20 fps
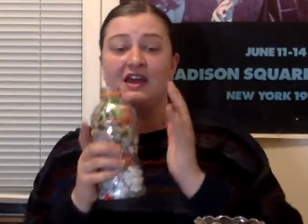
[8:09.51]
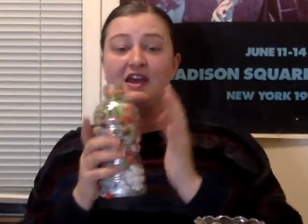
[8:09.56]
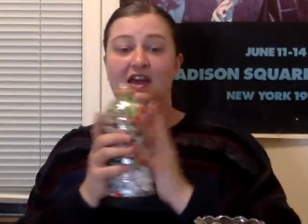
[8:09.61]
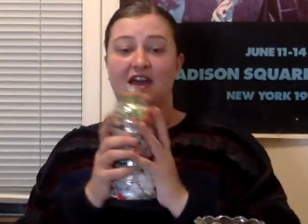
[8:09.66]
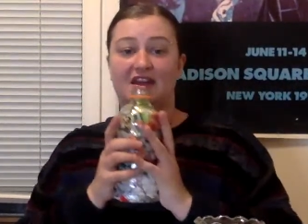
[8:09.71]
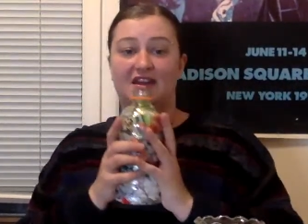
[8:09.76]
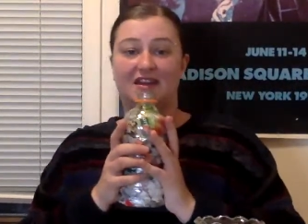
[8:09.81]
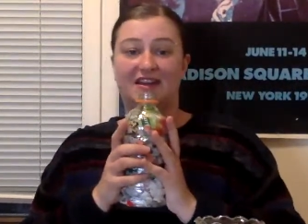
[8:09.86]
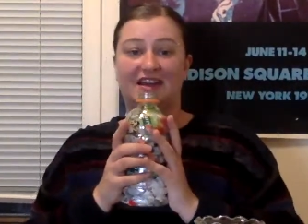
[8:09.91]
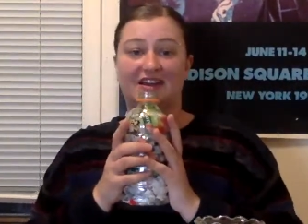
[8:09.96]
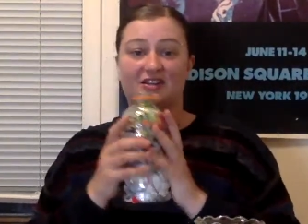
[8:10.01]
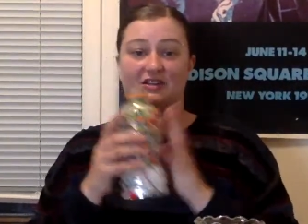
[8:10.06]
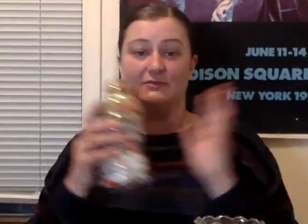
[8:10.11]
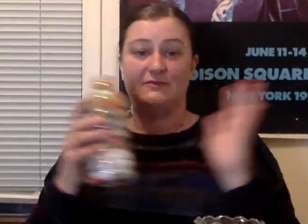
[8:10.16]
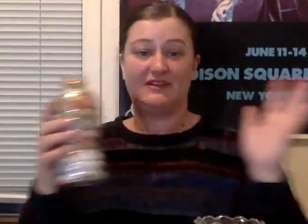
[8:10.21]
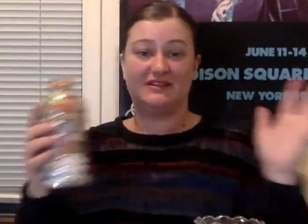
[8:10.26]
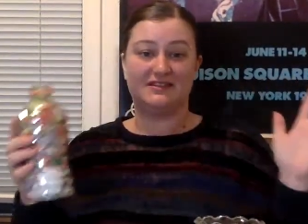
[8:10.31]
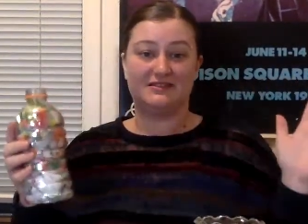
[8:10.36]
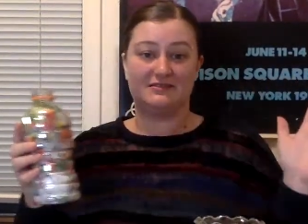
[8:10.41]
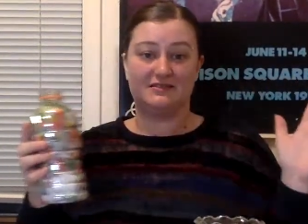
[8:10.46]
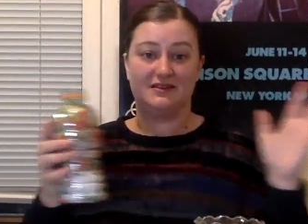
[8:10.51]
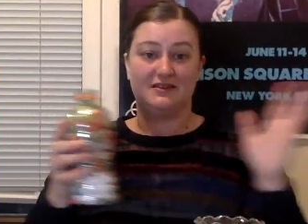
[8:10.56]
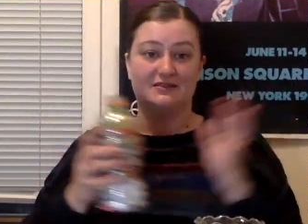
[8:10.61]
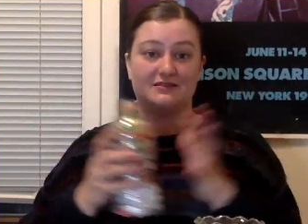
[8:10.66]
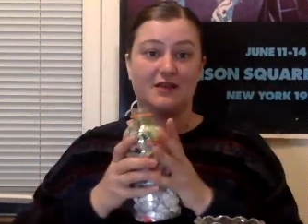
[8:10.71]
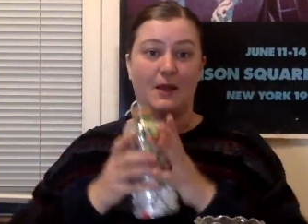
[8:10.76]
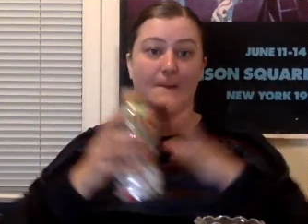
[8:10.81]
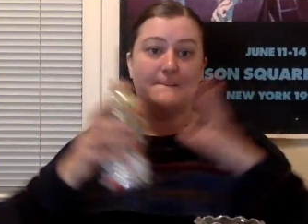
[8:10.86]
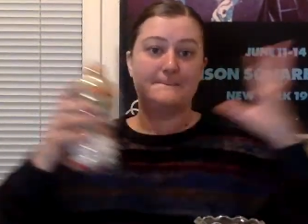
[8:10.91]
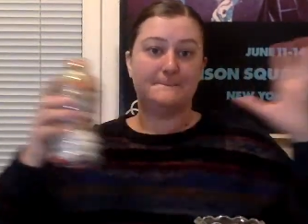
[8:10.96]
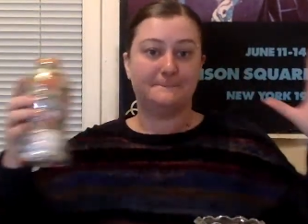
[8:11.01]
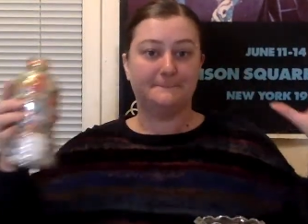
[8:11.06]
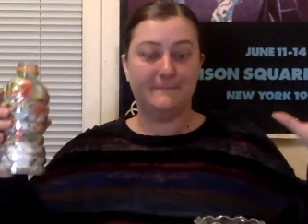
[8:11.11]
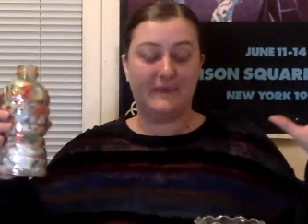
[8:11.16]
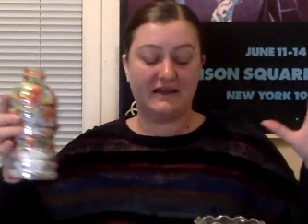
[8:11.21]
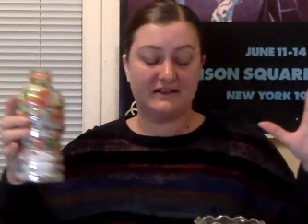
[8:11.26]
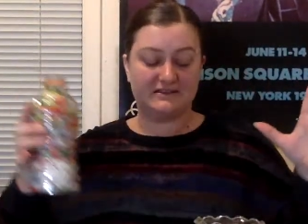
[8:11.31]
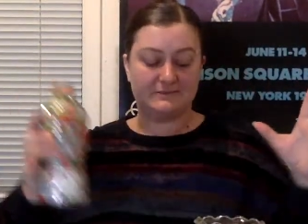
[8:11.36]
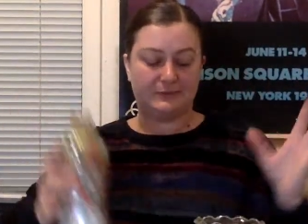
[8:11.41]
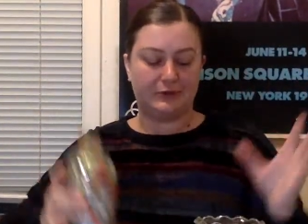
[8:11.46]
And it can actually make these things
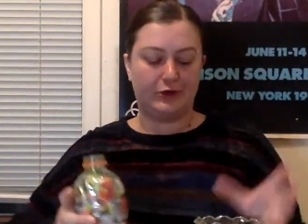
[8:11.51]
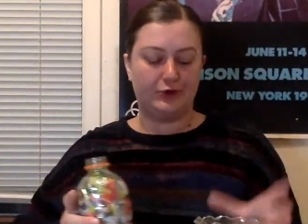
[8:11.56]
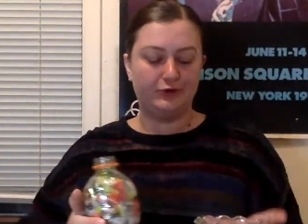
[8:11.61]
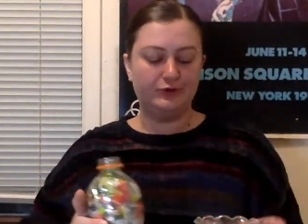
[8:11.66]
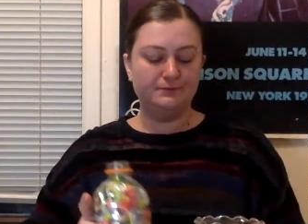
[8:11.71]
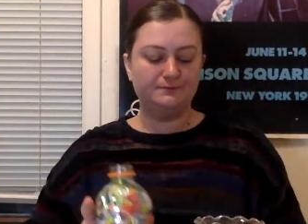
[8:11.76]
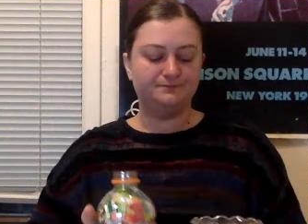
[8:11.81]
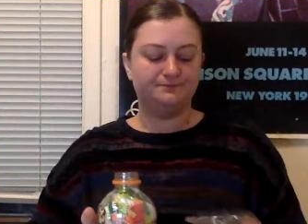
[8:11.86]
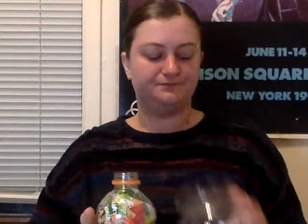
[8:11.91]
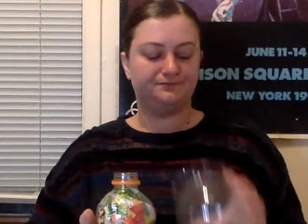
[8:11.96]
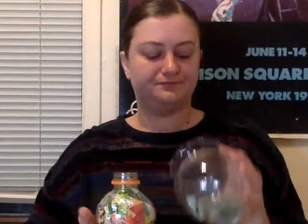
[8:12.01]
explode.